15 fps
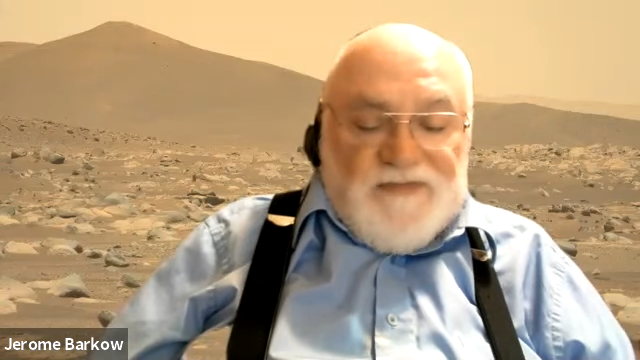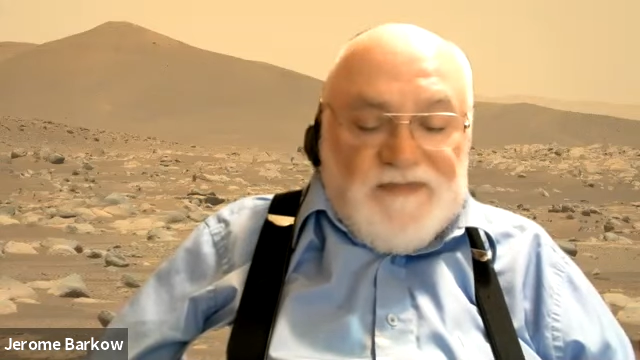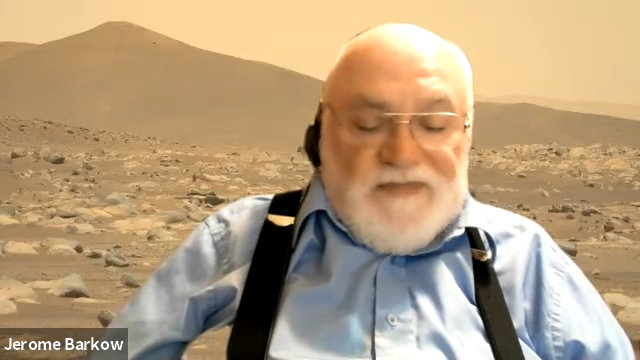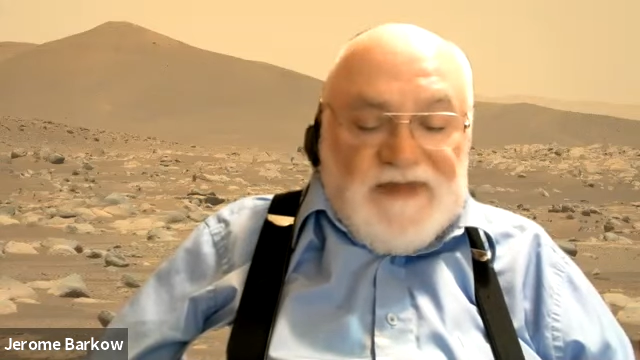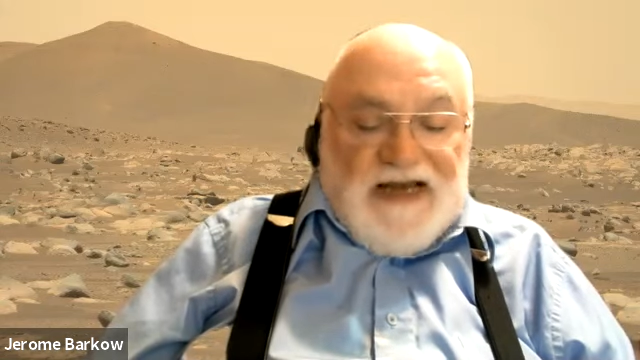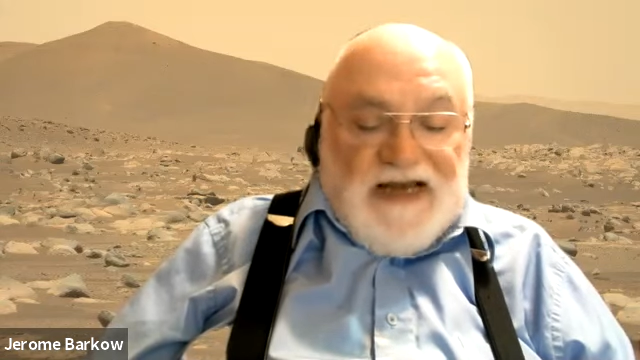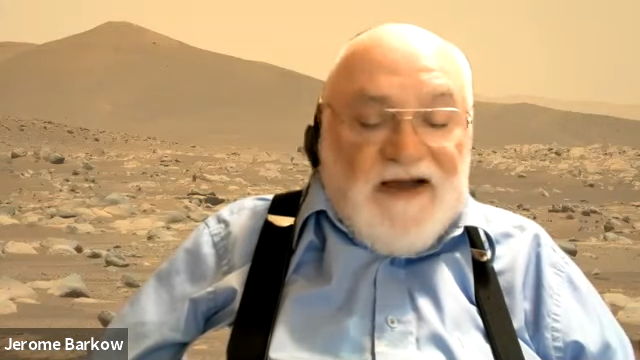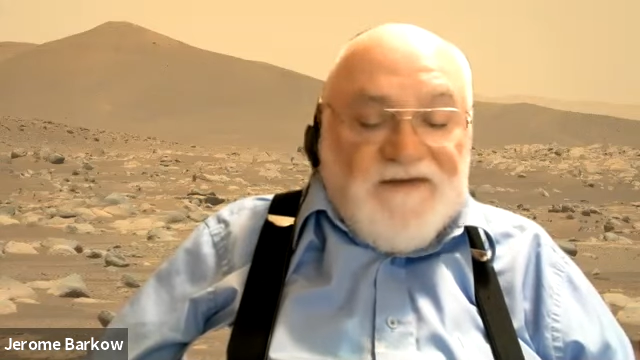
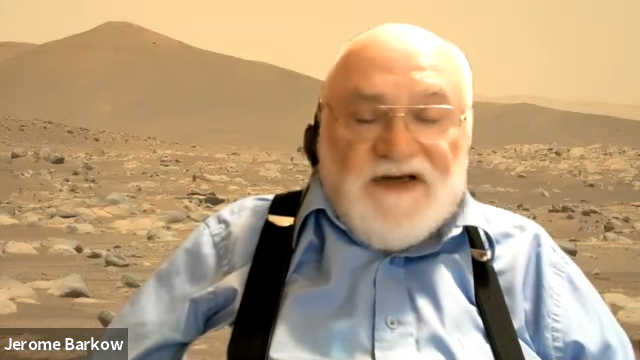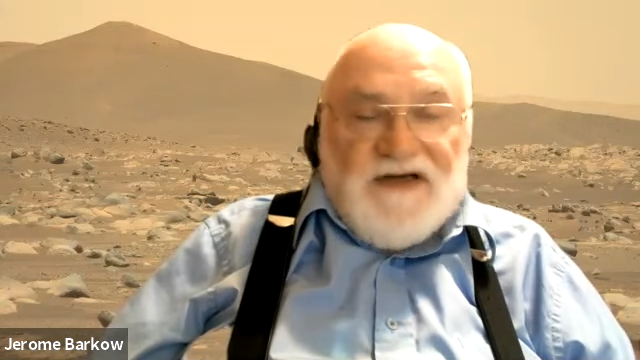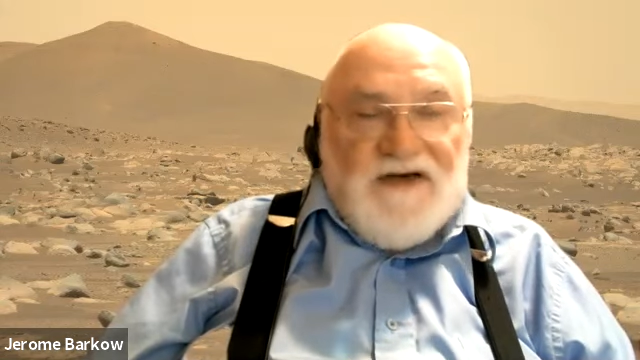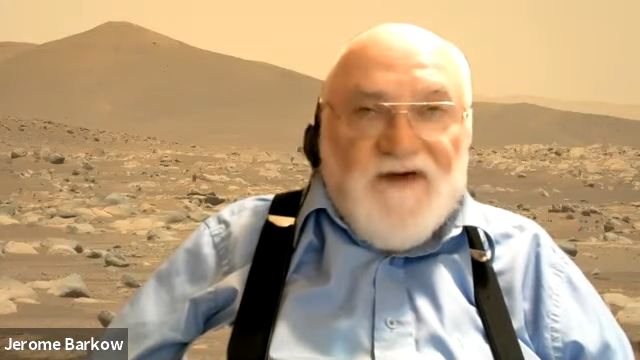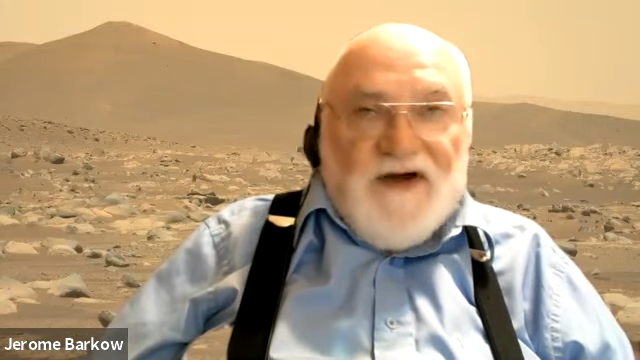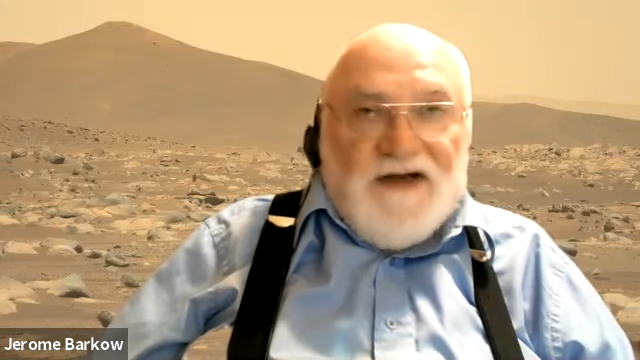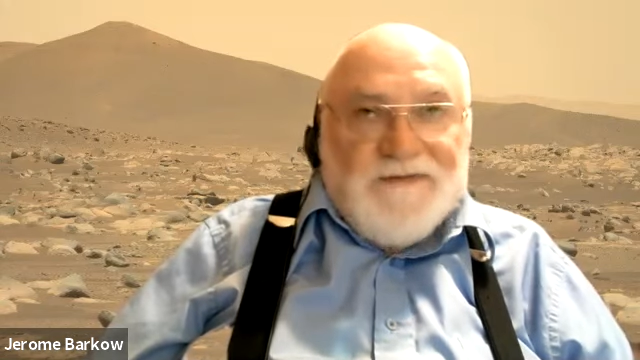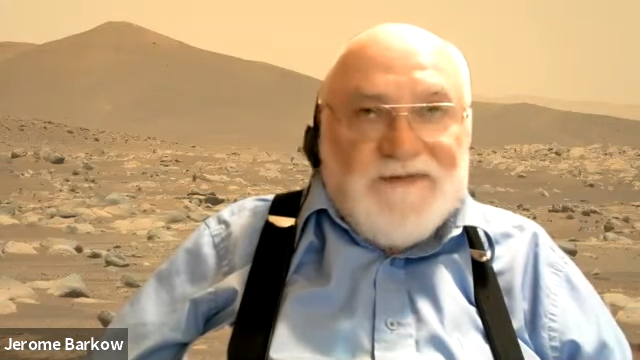They'd have to
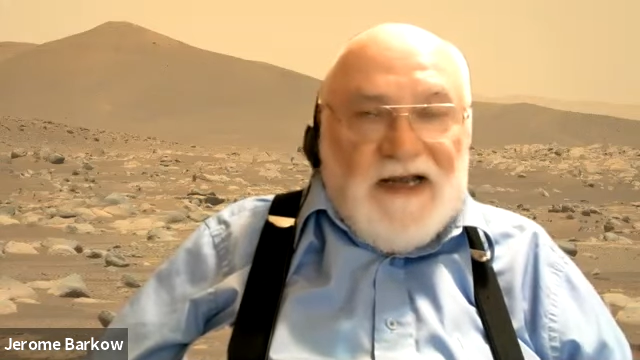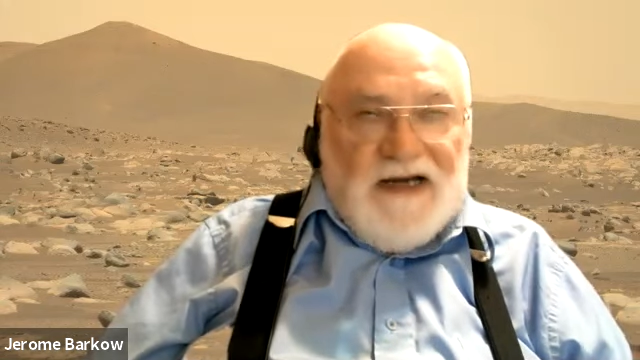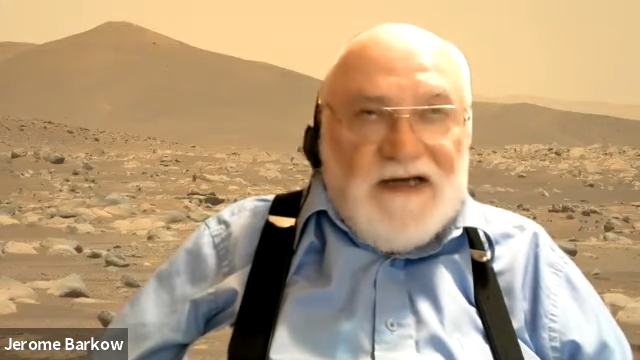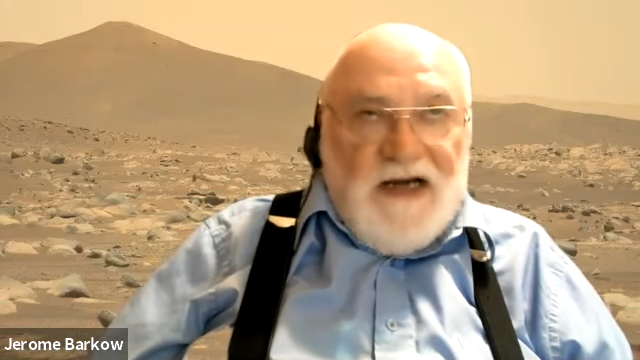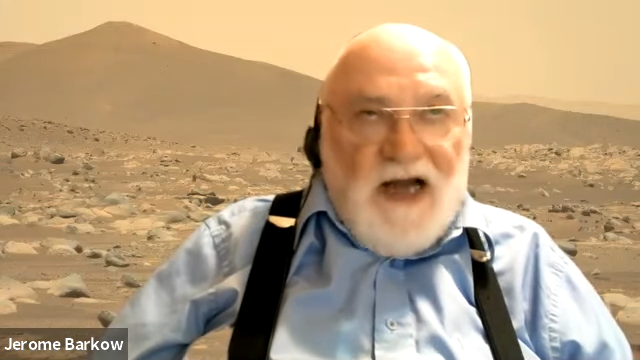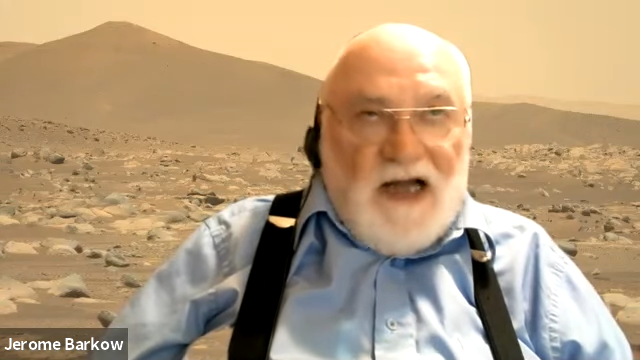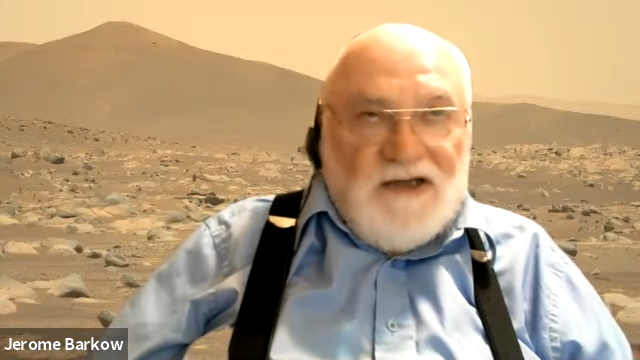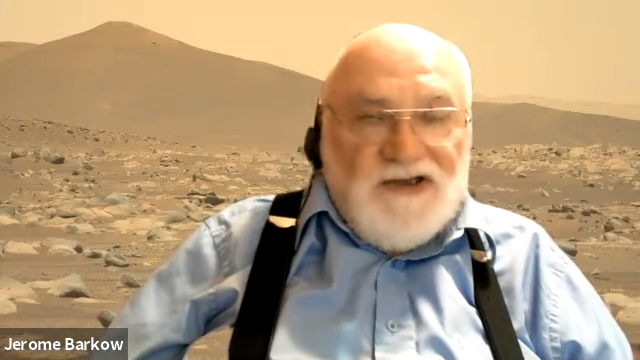develop
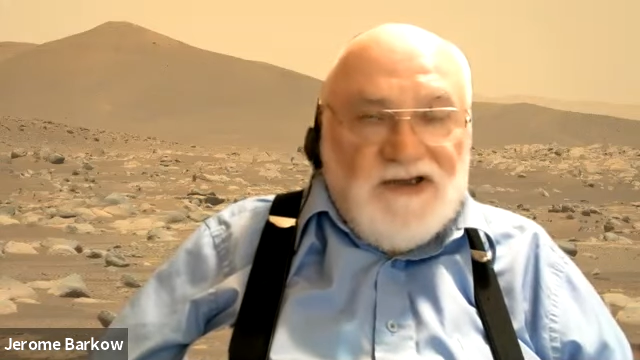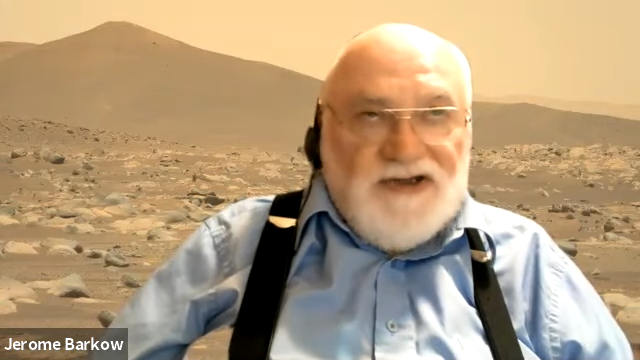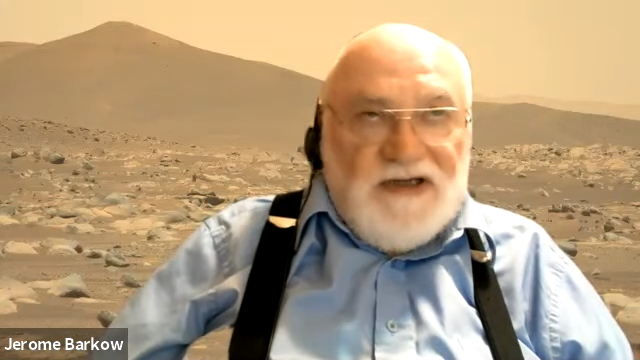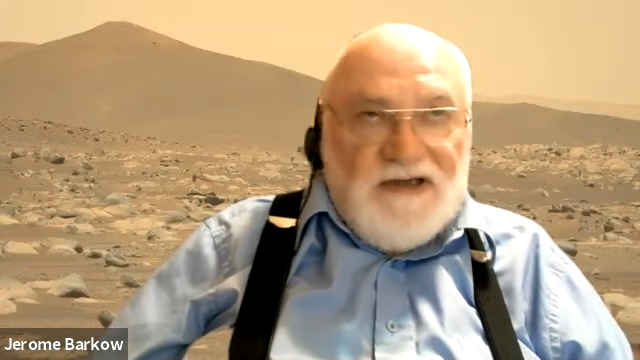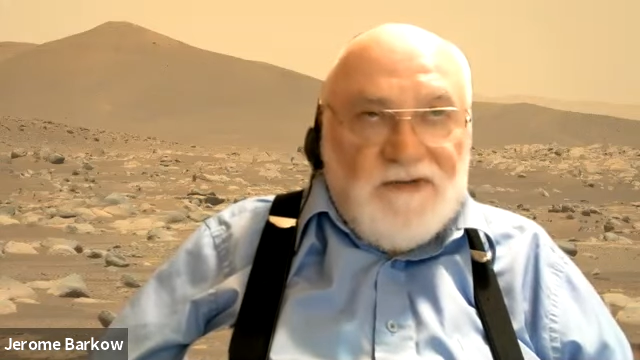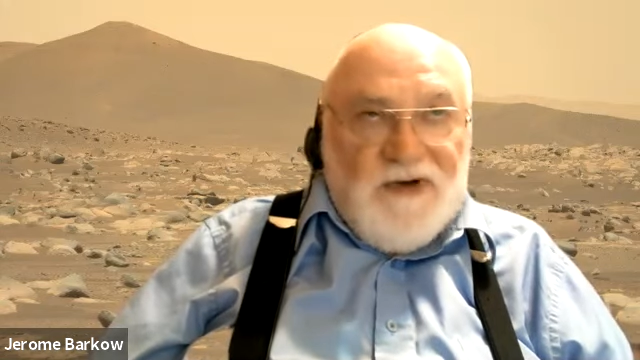technology.